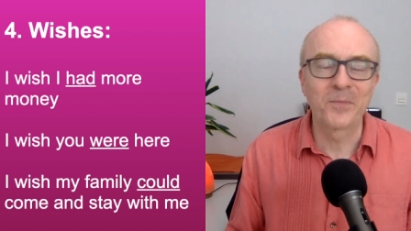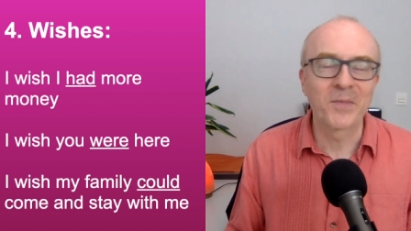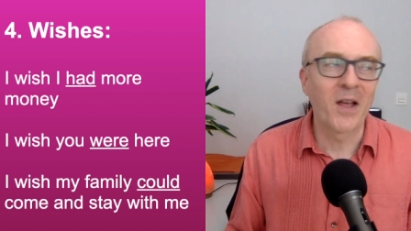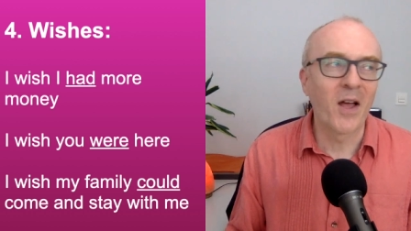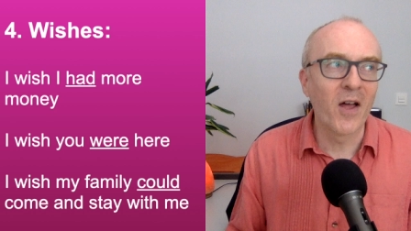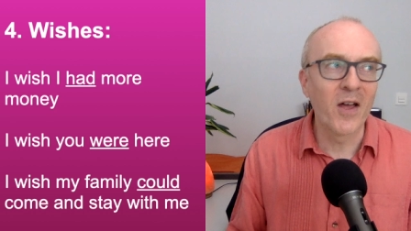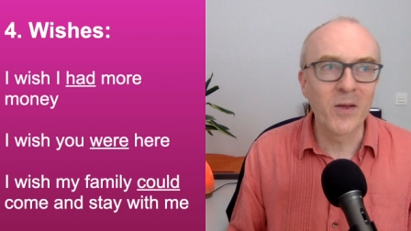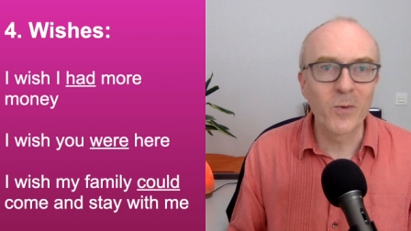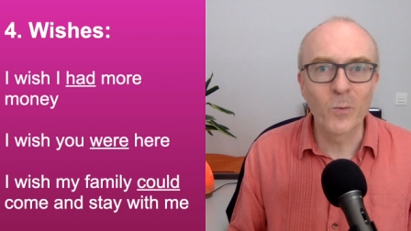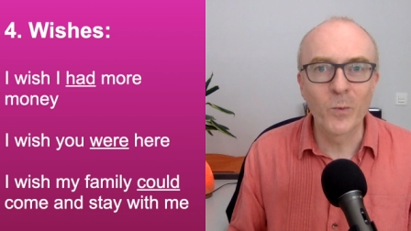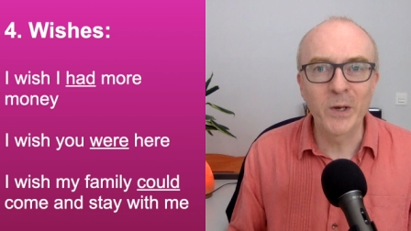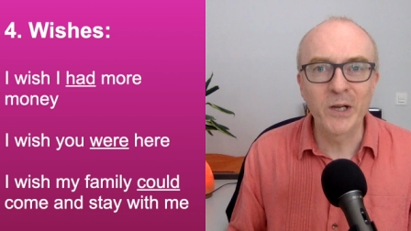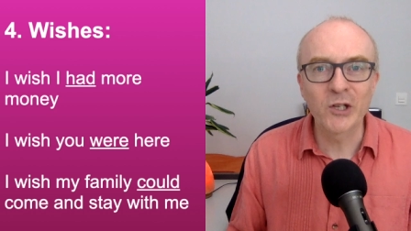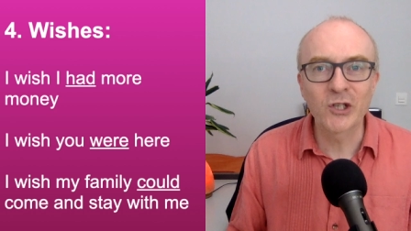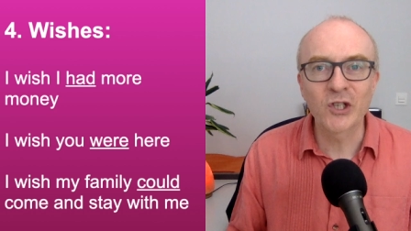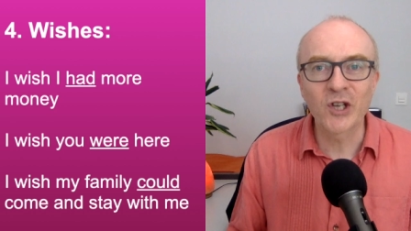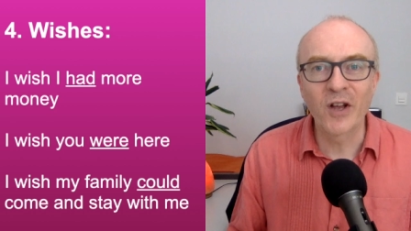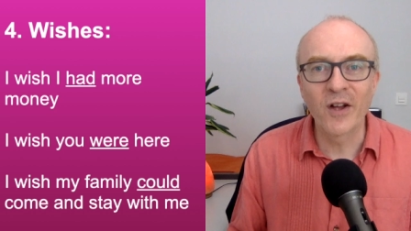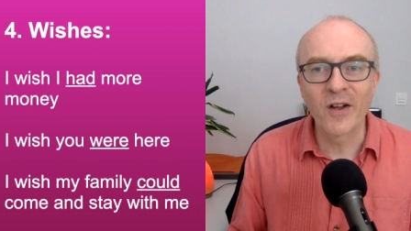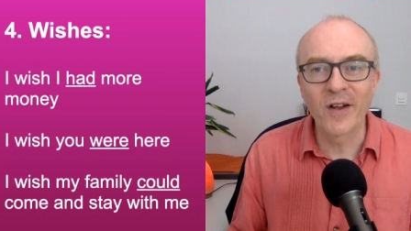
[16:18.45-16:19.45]
I
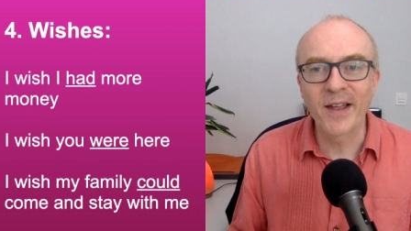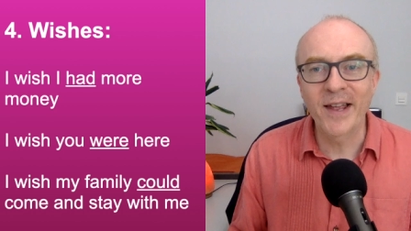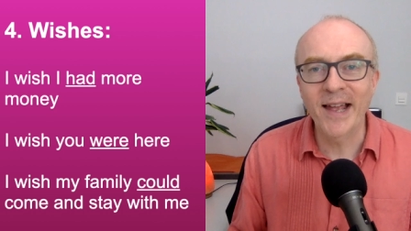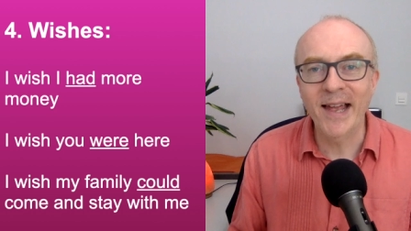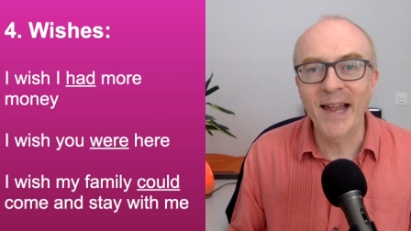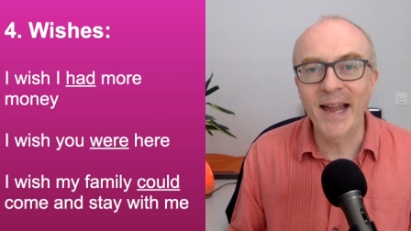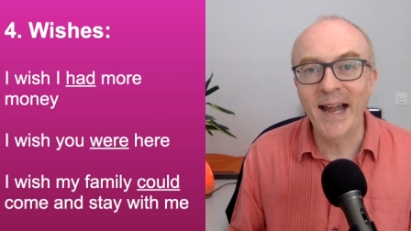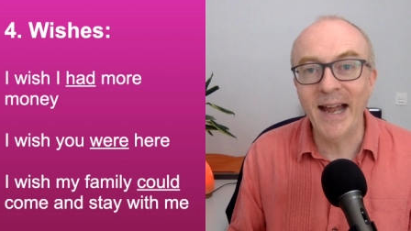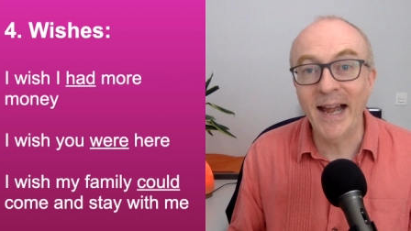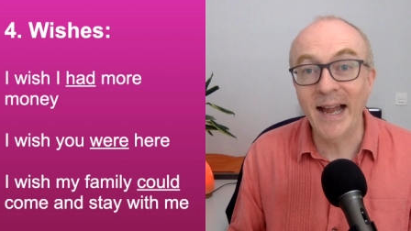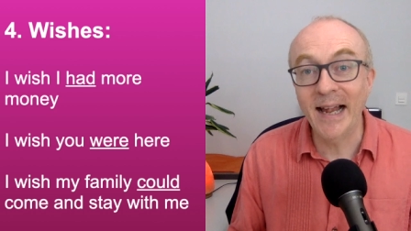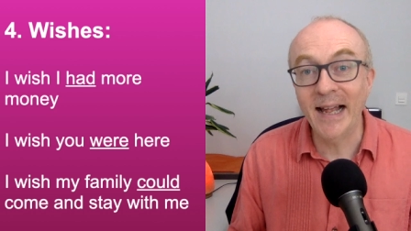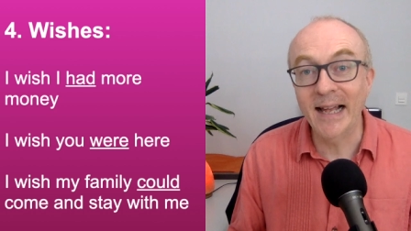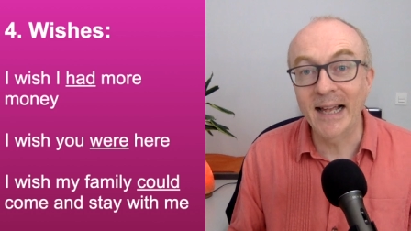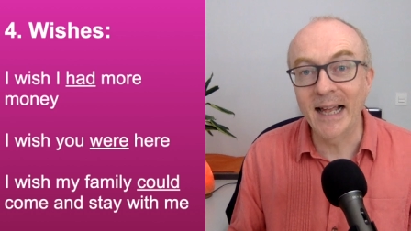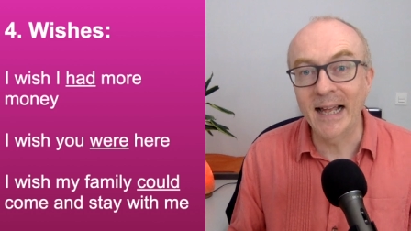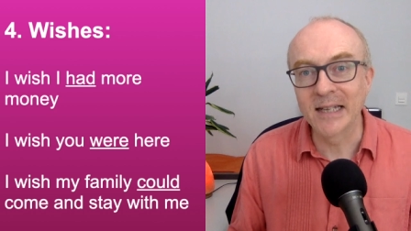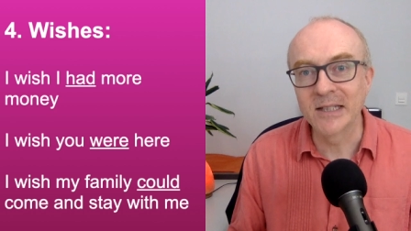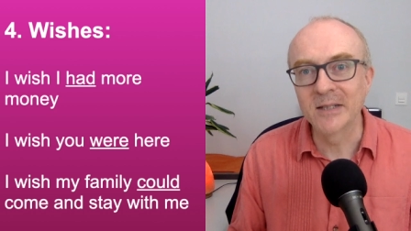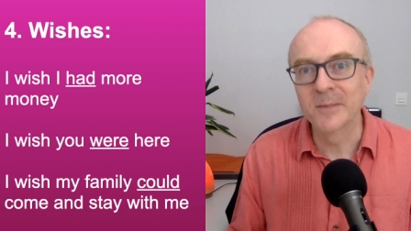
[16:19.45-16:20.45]
wish I
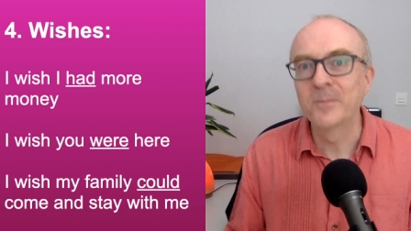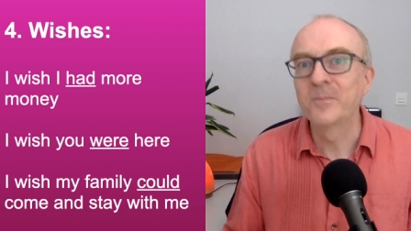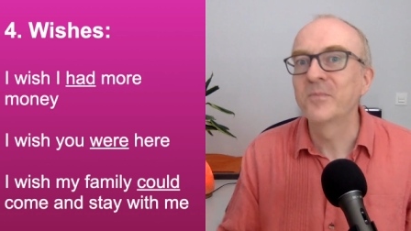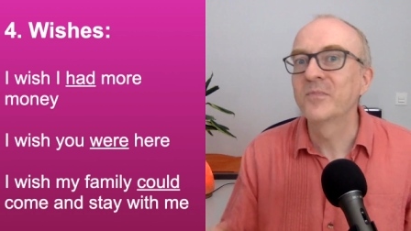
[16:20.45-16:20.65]
had.